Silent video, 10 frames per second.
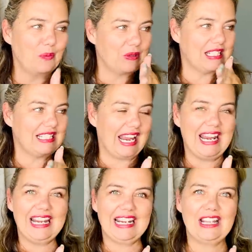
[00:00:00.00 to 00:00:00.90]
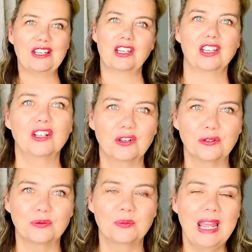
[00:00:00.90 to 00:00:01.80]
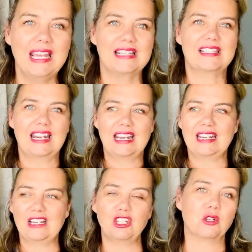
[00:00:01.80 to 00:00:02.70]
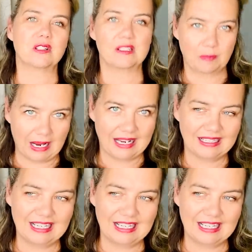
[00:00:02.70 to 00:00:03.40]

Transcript: staying in the queue, staying in your spot.